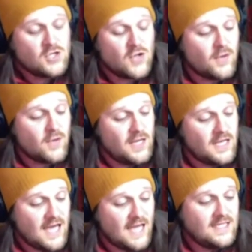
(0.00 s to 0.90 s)
So I quite like
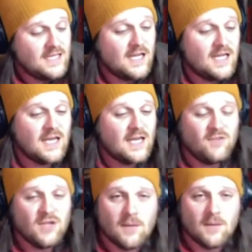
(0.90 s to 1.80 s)
the idea of, like, if
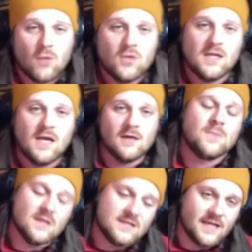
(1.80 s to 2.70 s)
you're a millionaire,
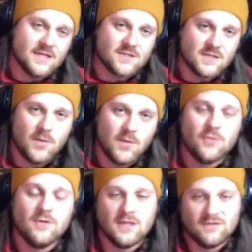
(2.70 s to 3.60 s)
the ticket's
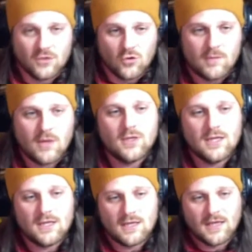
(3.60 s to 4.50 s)
£3, and if you're not a millionaire,
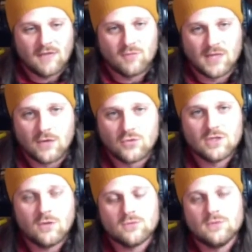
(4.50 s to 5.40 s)
like everybody else in the
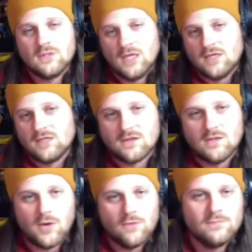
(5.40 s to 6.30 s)
world, it's
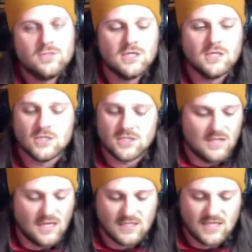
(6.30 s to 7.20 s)
£3. So you just,
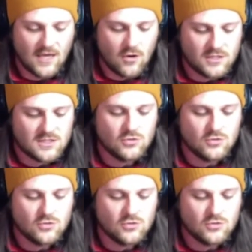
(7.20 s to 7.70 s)
it's chaos.